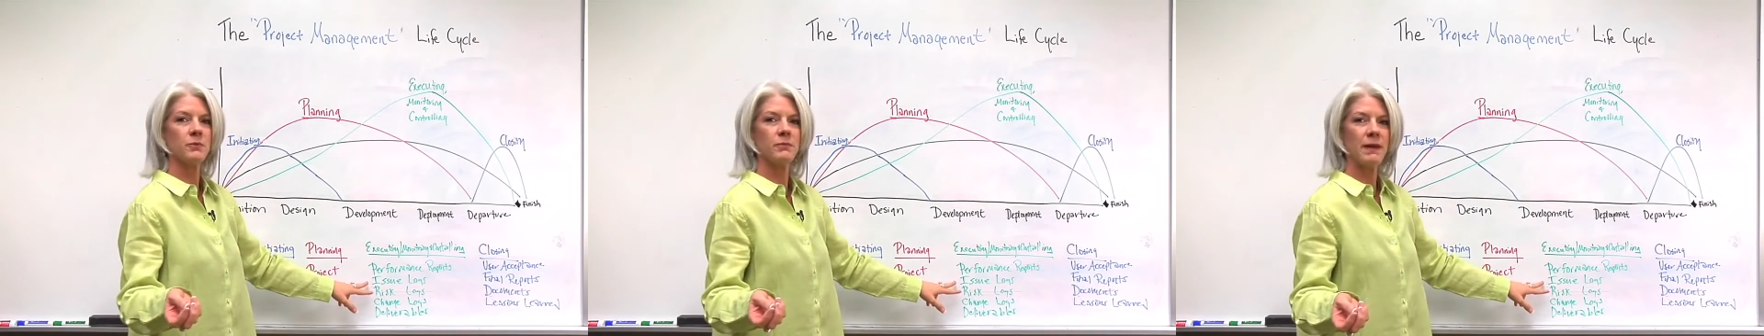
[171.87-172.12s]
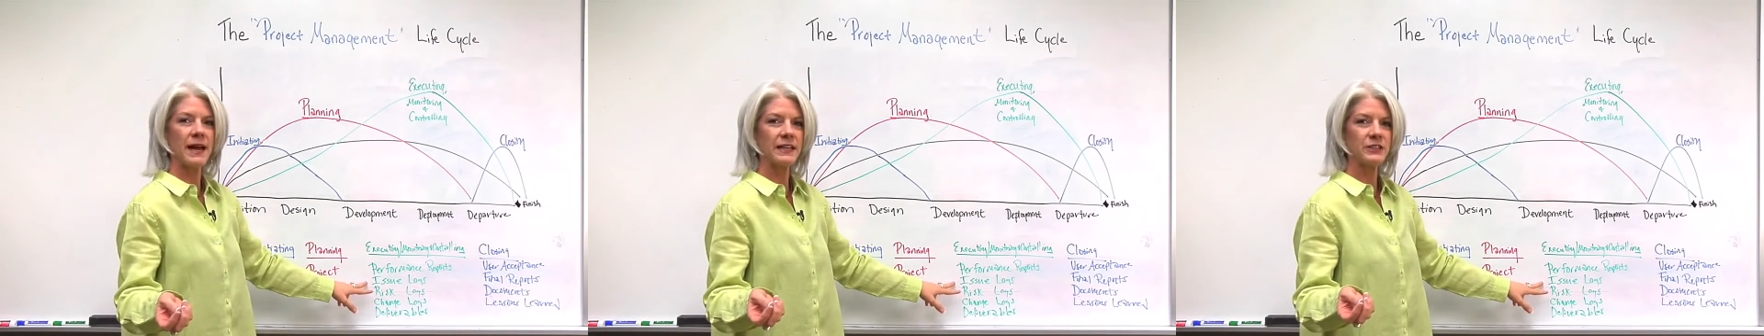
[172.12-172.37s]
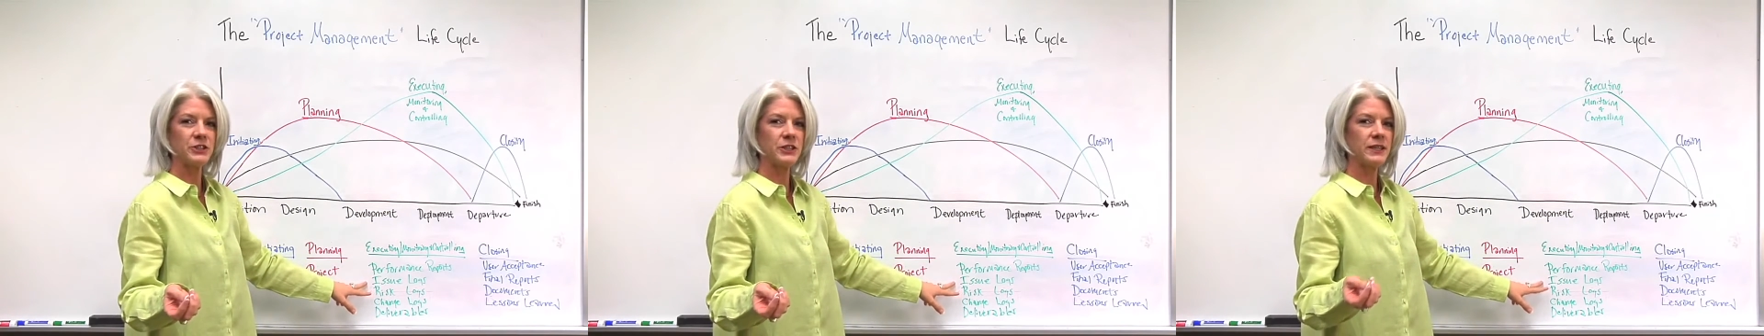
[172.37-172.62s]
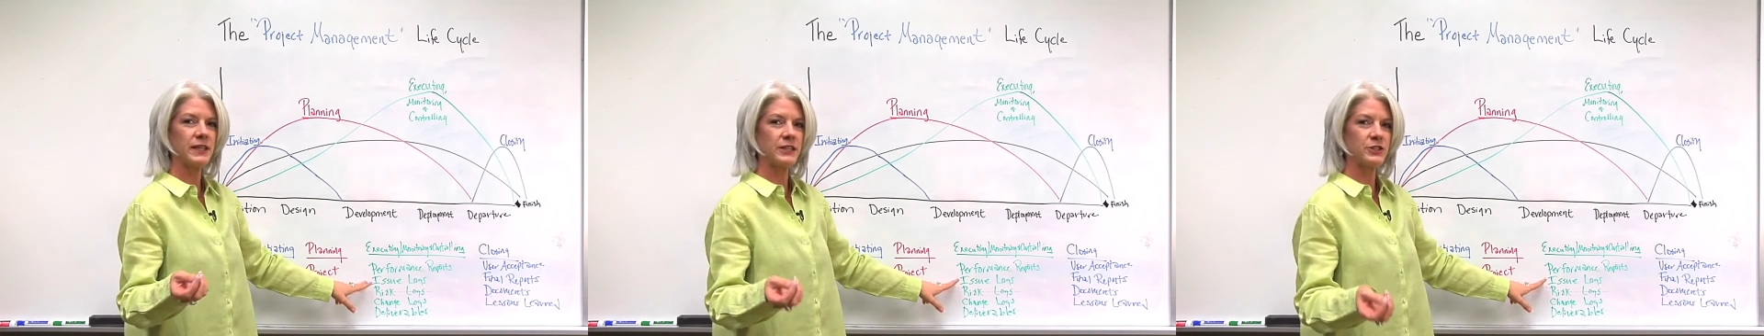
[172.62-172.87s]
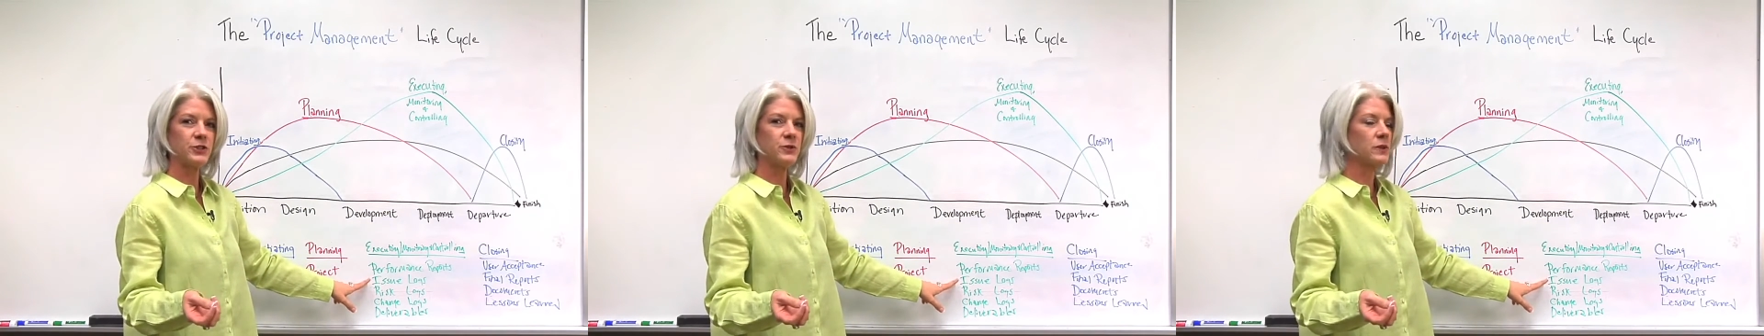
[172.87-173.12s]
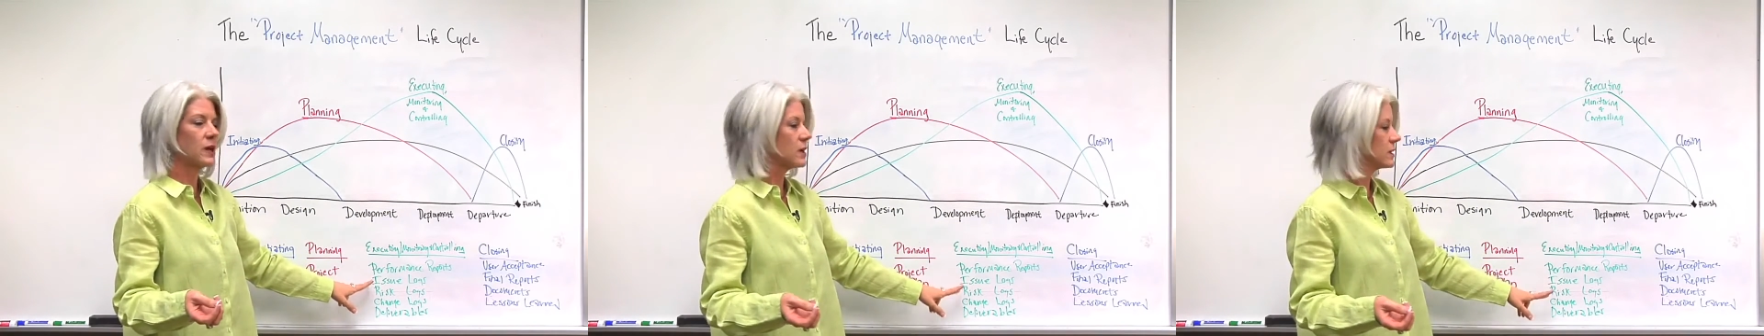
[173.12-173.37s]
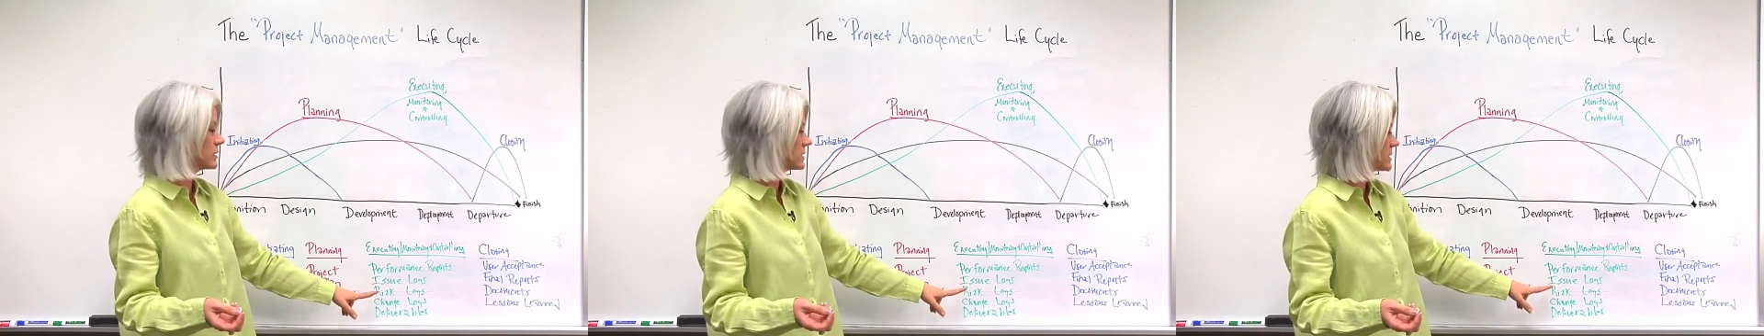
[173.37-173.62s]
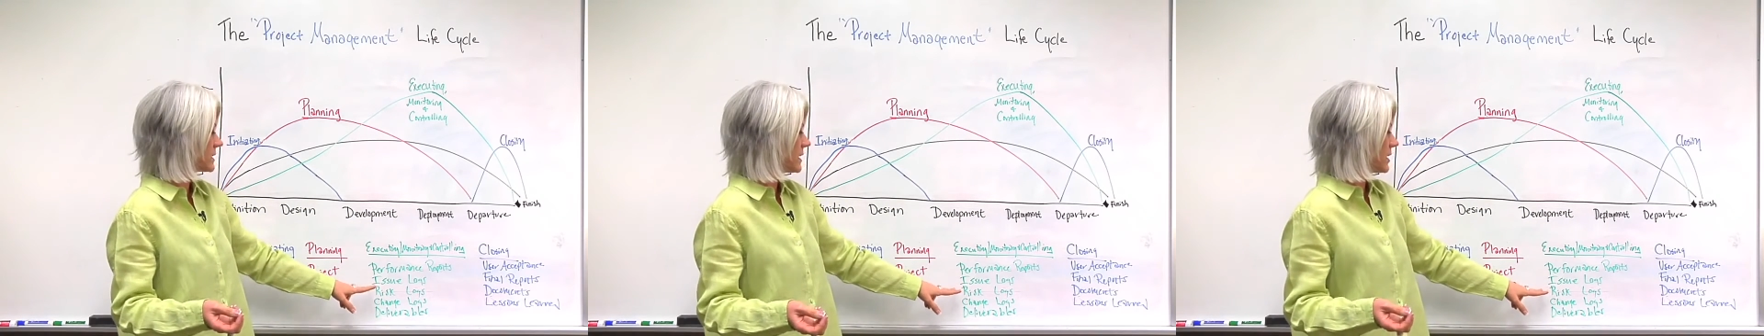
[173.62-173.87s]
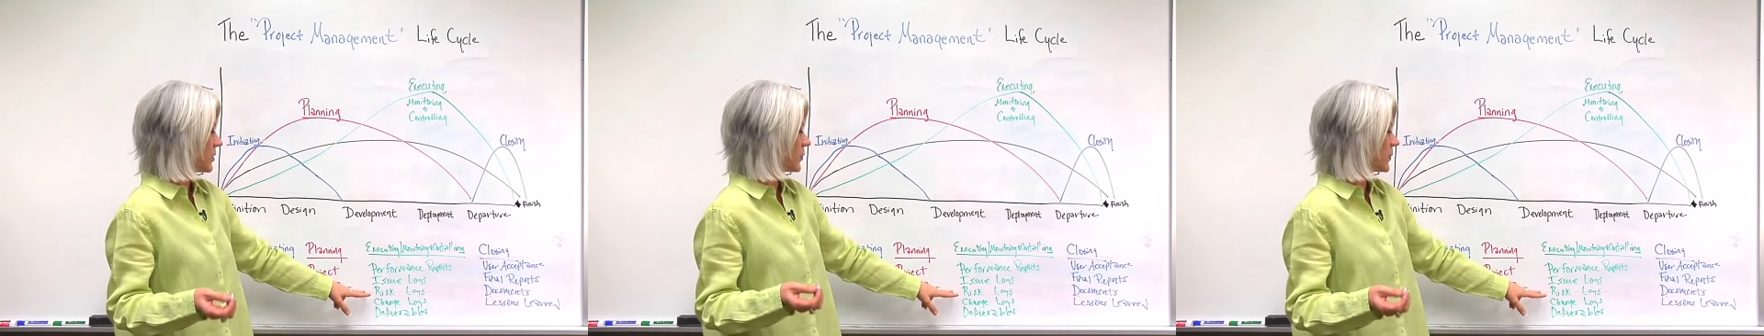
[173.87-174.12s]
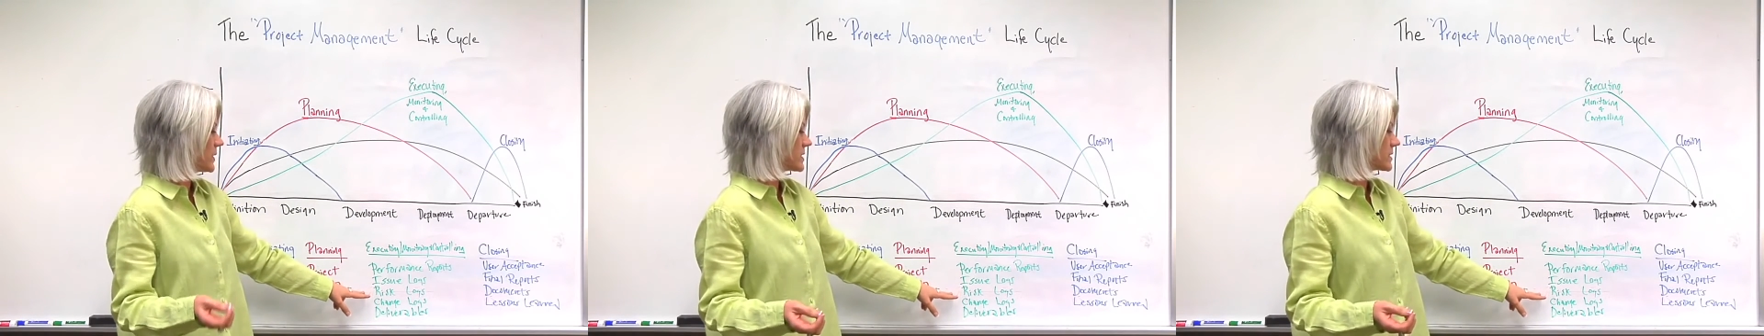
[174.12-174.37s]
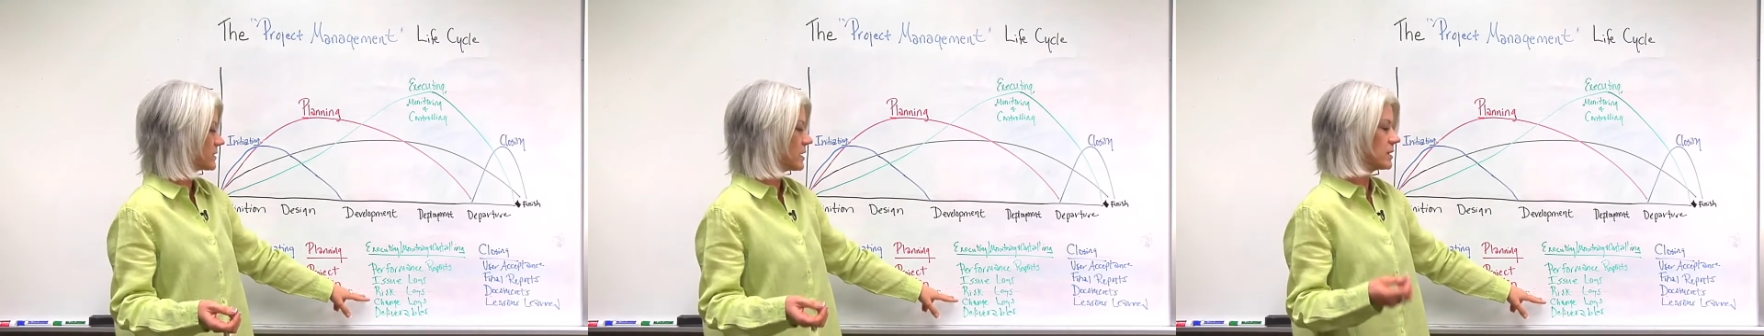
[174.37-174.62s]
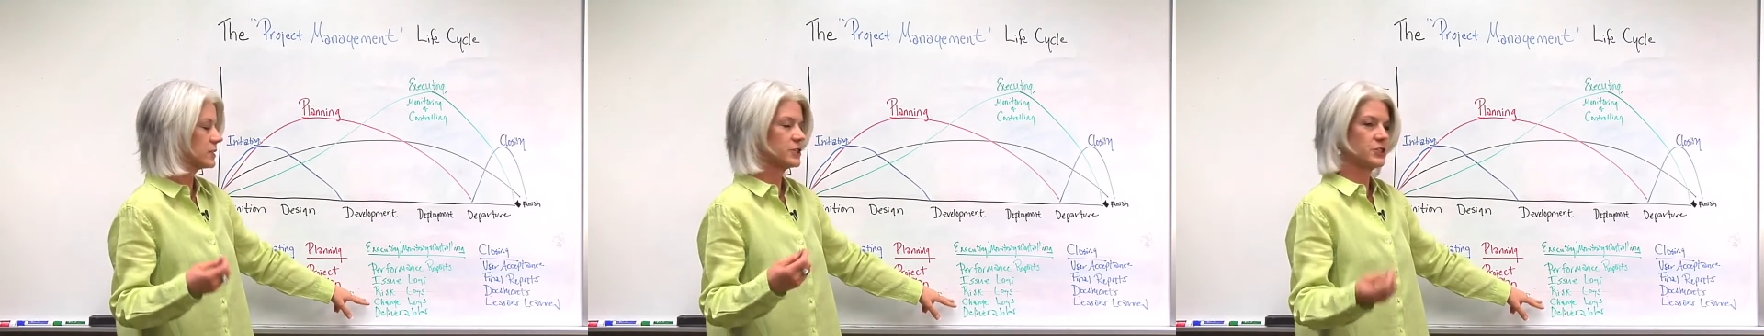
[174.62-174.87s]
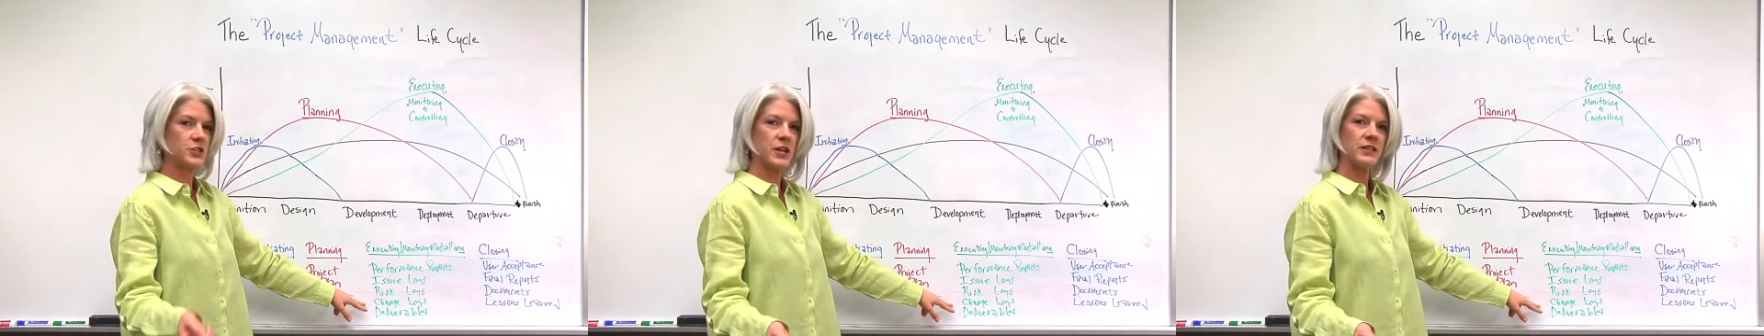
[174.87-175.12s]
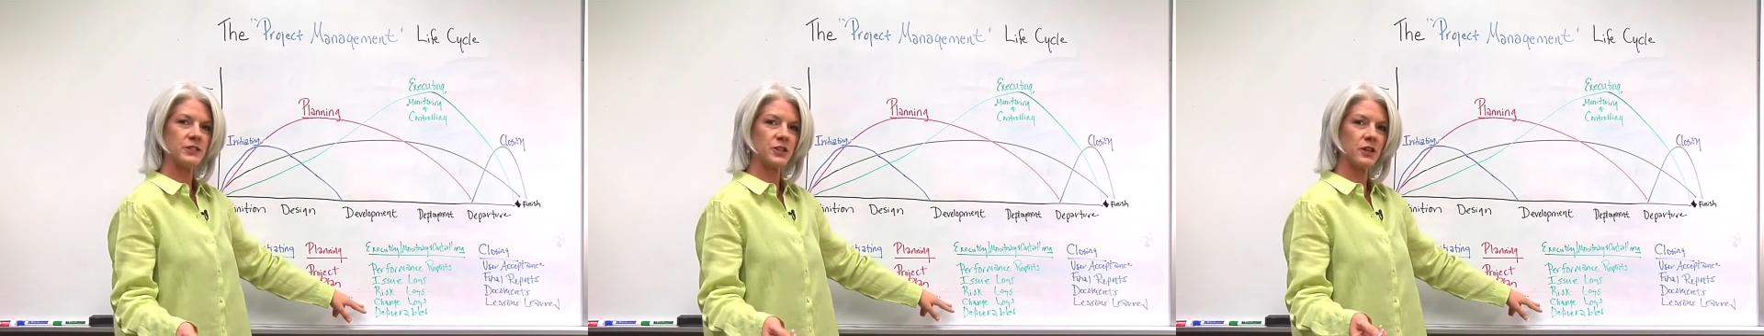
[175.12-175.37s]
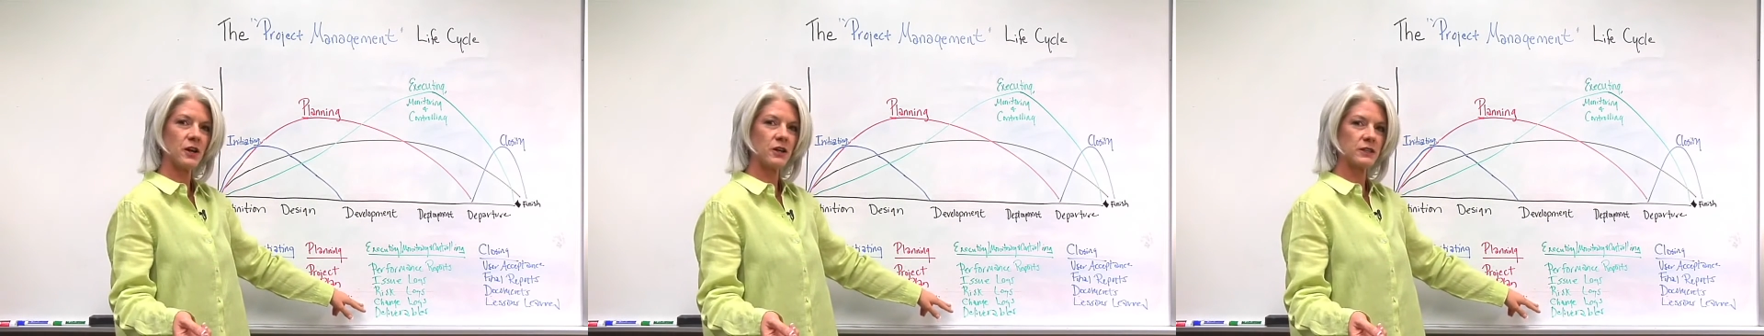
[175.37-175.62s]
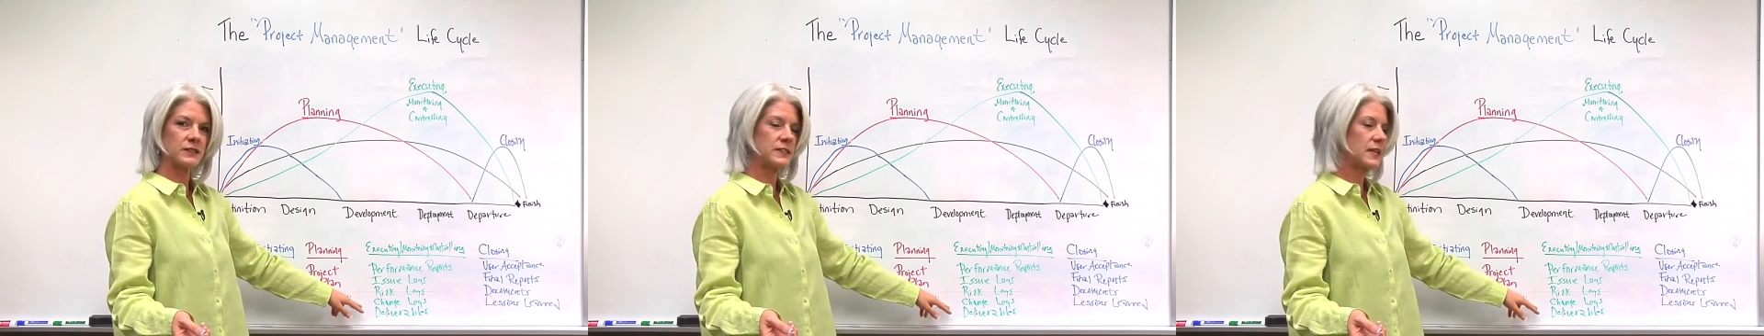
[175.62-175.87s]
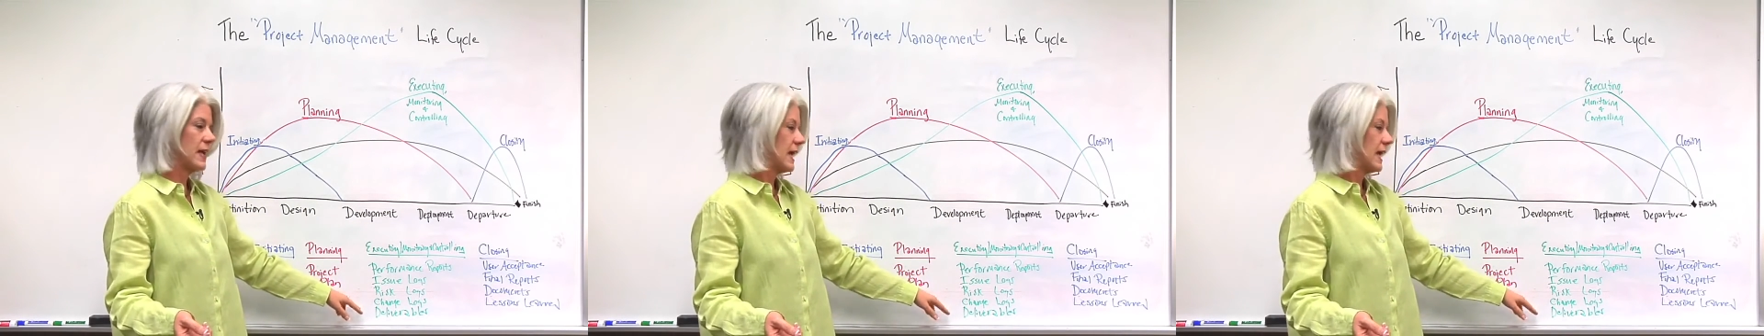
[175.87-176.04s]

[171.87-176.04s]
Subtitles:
managing issue logs, risk logs, change logs,